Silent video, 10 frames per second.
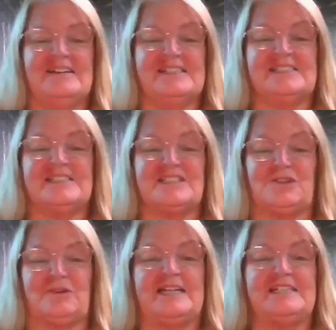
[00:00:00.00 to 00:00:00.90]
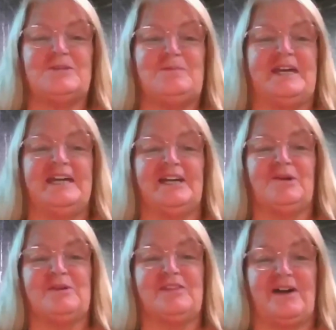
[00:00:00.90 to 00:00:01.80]
It's great to be
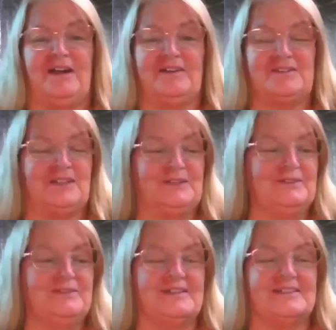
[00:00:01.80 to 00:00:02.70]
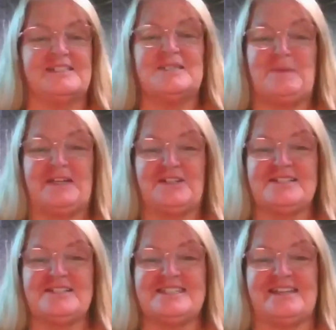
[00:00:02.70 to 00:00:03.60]
here with all of you, the
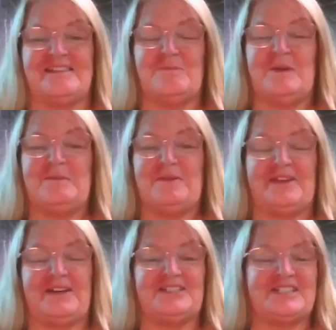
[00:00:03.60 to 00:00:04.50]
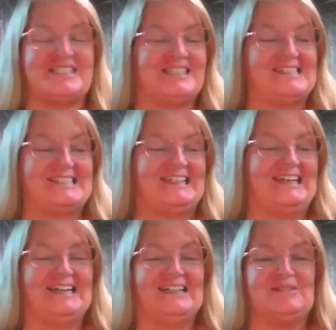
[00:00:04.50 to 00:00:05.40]
speakers and the people that are just listening
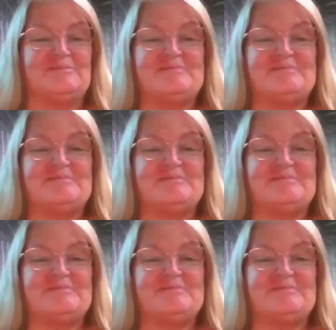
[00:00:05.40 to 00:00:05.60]
in.